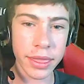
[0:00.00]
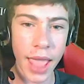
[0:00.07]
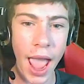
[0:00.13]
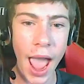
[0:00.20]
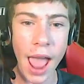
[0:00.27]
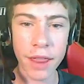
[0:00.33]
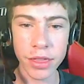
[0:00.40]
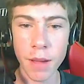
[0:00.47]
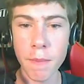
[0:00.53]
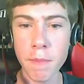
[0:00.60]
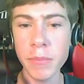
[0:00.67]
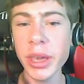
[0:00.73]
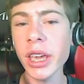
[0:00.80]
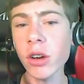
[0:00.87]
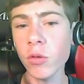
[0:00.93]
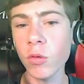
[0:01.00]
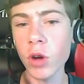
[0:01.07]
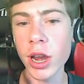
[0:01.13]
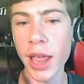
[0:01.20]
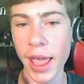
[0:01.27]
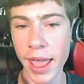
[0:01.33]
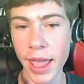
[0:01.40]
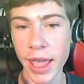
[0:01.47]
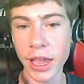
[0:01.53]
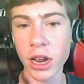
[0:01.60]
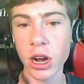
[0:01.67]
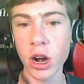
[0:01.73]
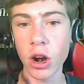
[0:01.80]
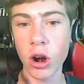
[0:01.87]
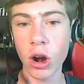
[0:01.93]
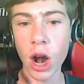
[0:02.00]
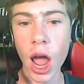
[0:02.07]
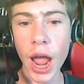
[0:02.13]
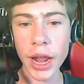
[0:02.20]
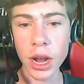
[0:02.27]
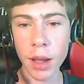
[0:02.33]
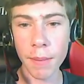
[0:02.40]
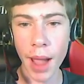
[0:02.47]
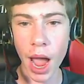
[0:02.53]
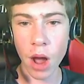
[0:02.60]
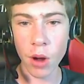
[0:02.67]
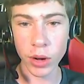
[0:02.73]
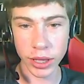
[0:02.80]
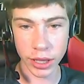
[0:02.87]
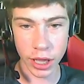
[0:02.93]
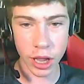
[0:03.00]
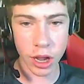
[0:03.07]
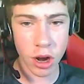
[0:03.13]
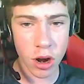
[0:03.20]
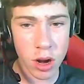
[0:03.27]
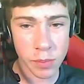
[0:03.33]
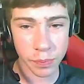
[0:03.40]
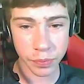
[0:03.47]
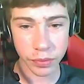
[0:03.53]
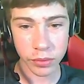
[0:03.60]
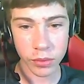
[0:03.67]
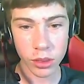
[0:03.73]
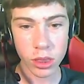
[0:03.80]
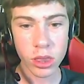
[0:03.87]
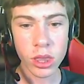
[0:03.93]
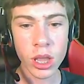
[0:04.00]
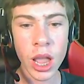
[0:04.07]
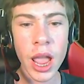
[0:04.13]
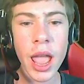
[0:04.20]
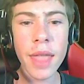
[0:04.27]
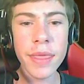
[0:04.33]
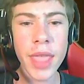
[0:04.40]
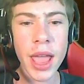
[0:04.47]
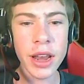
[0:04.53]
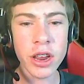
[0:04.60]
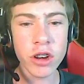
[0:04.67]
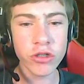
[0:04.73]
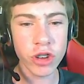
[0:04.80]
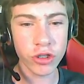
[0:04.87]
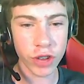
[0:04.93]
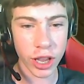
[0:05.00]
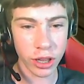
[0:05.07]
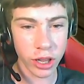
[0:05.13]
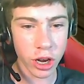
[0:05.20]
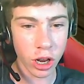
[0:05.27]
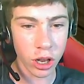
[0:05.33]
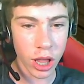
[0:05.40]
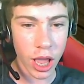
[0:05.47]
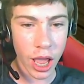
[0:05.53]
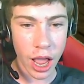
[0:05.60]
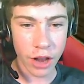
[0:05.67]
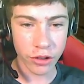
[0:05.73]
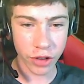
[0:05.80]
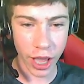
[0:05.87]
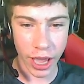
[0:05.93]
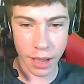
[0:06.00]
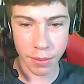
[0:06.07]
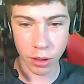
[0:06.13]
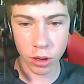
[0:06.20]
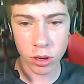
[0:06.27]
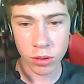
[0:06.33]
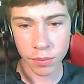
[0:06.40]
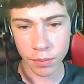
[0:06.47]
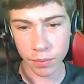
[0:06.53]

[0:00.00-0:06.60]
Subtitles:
that. The meat would hang right about here. And then here's just a little table.